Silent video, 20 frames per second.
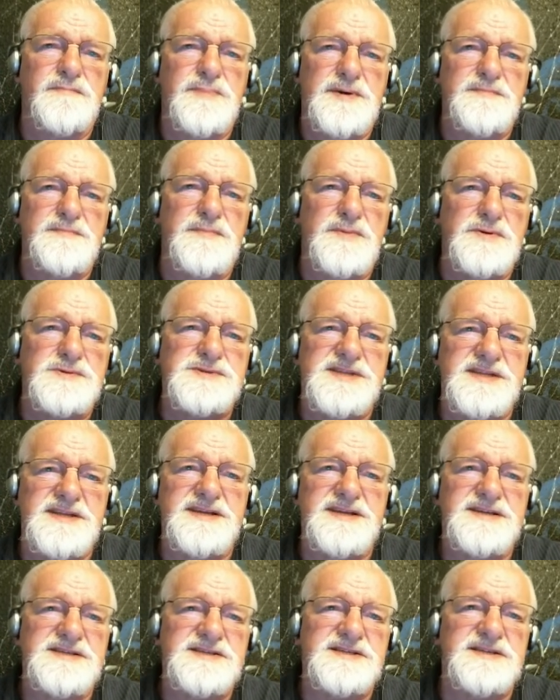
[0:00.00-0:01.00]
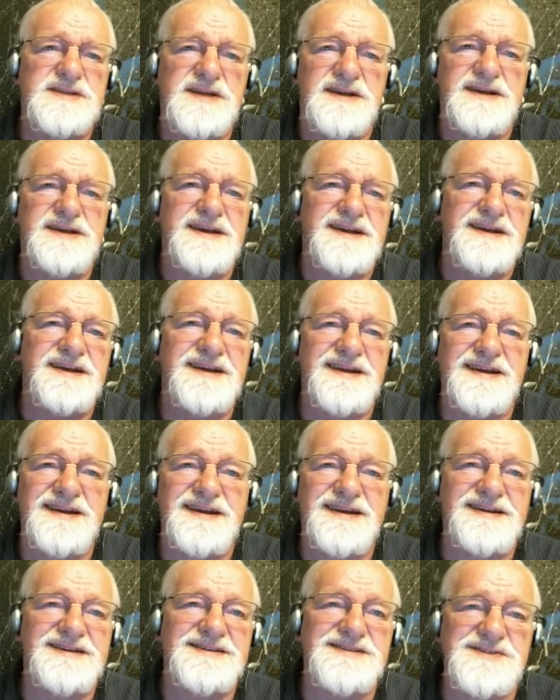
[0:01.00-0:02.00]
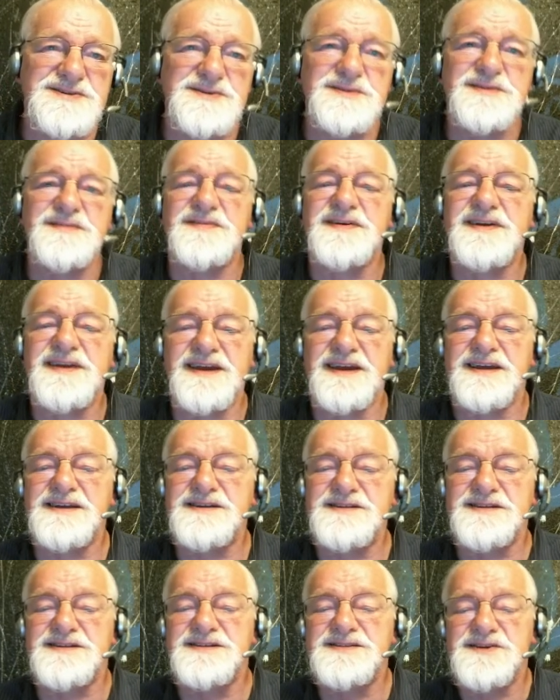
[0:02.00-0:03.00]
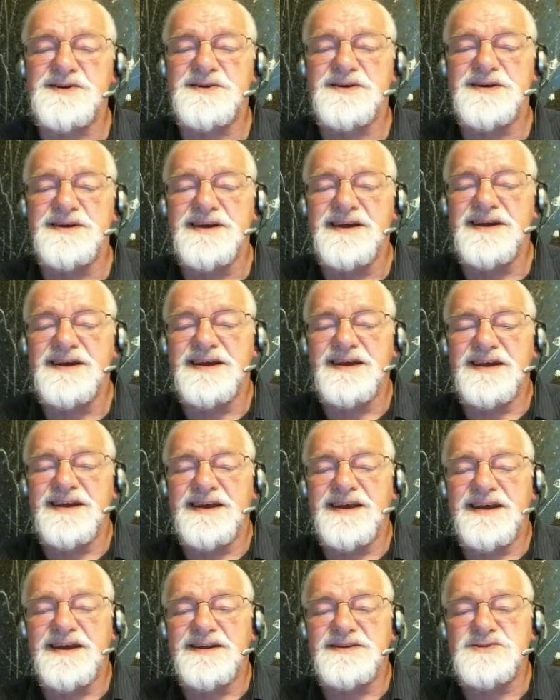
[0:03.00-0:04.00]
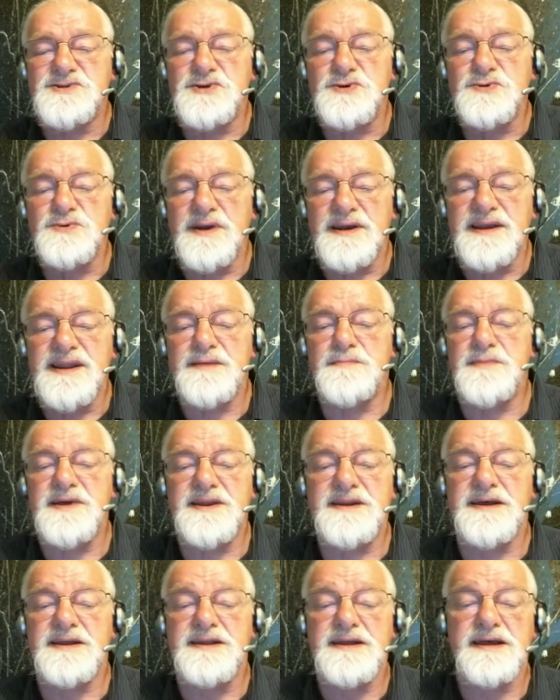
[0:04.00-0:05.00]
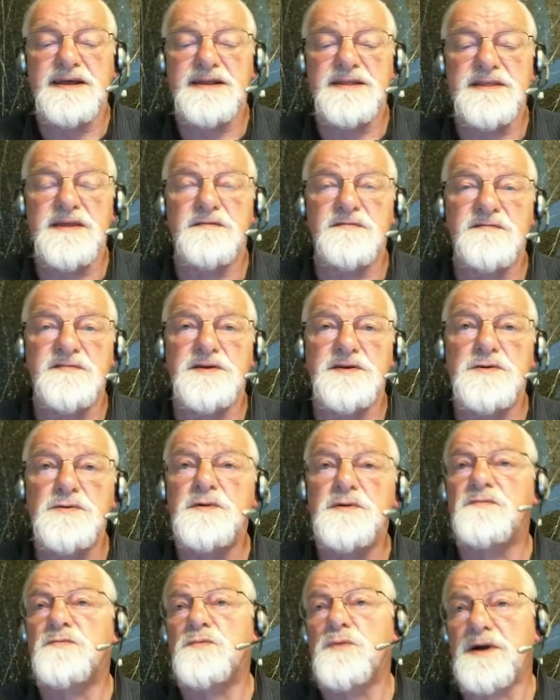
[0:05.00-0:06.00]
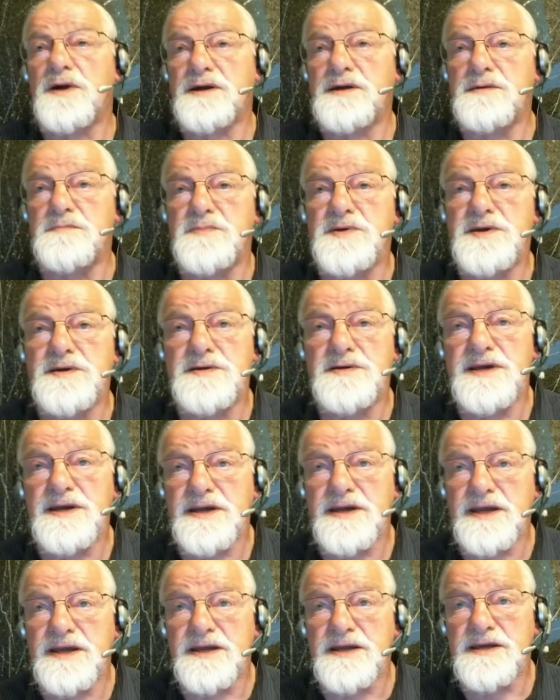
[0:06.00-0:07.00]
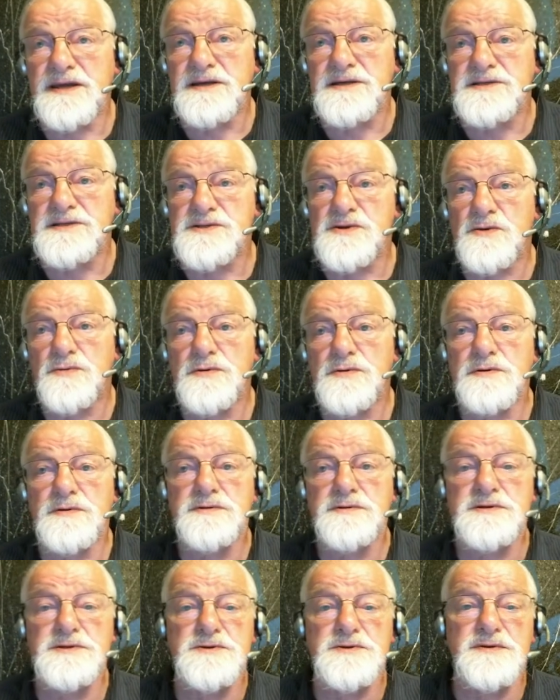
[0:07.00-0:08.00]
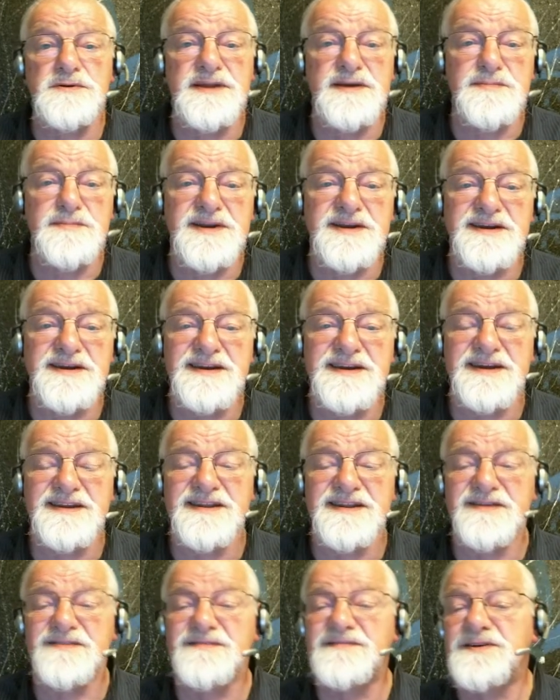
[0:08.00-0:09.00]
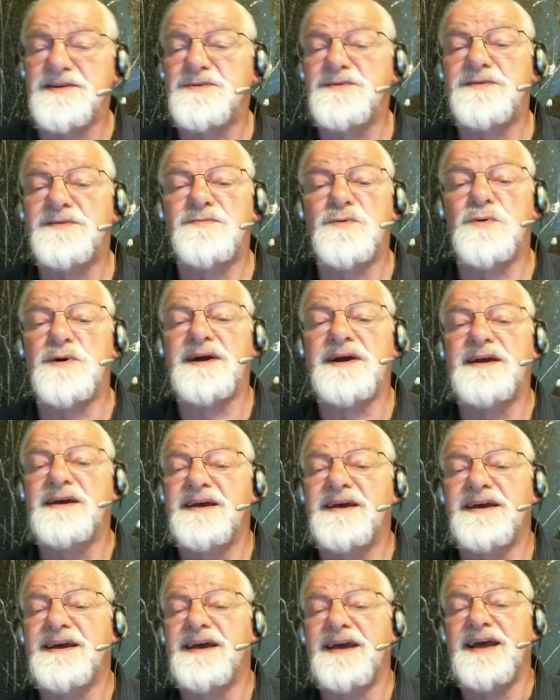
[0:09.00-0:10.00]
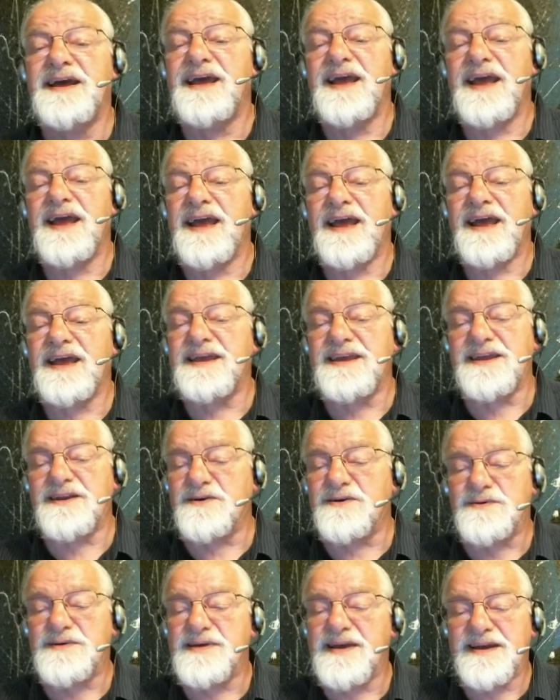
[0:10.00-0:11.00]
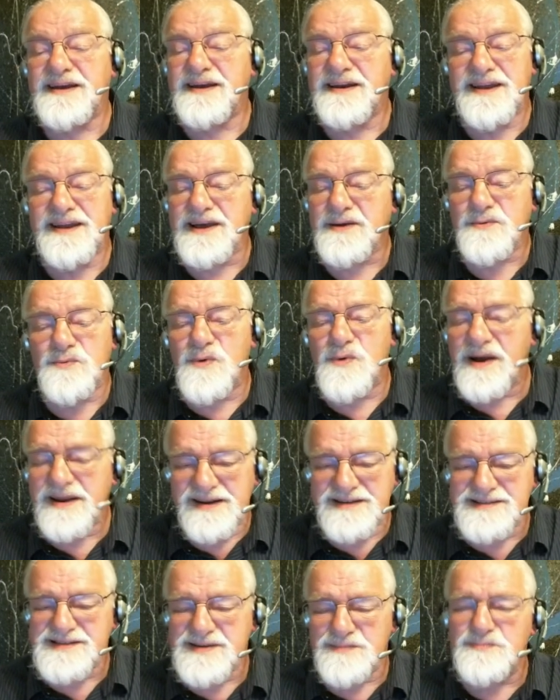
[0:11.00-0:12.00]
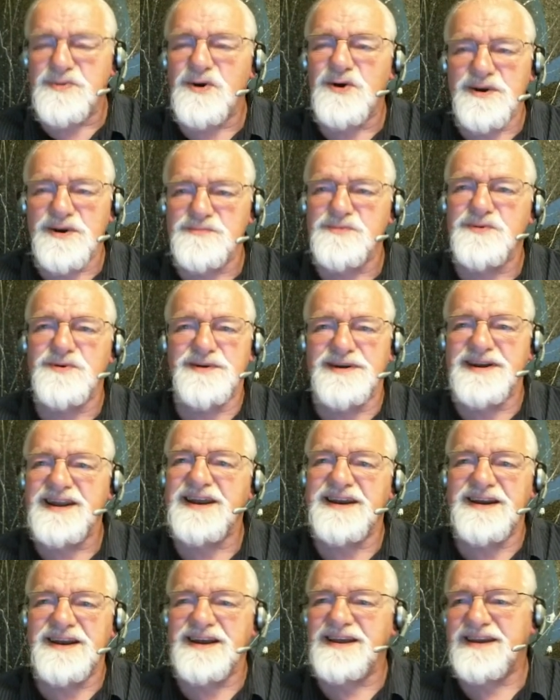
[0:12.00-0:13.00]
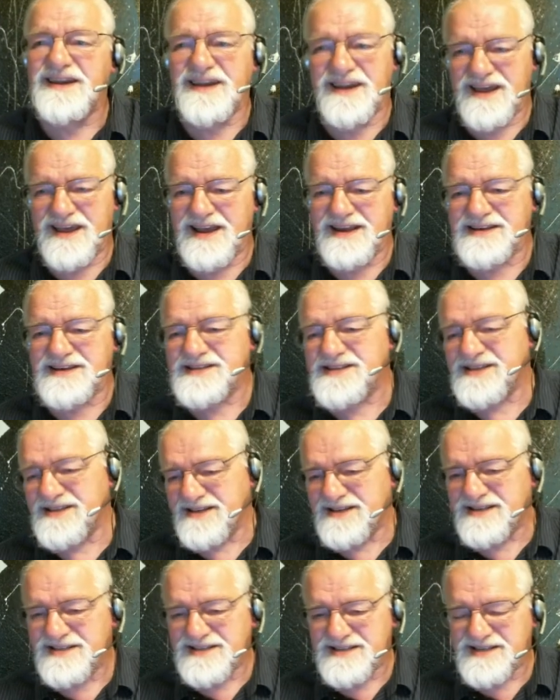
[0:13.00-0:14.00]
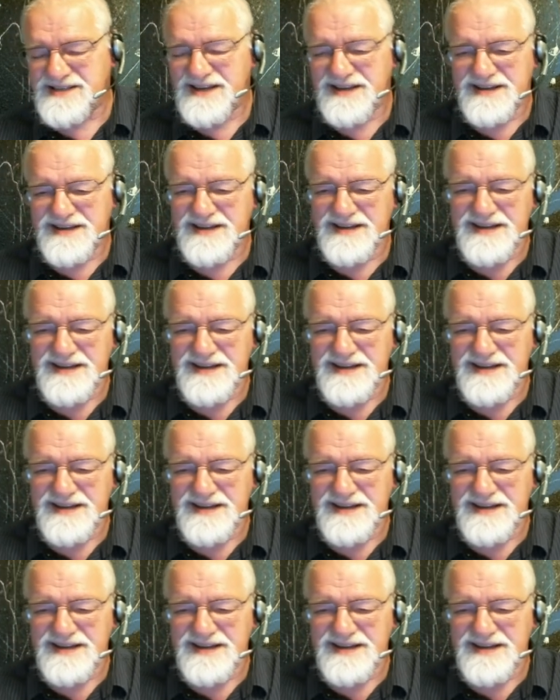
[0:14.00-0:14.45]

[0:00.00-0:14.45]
but most of these certifications are too limited in their view of what computing is or too limited in their view of what you know like why does a barber need a license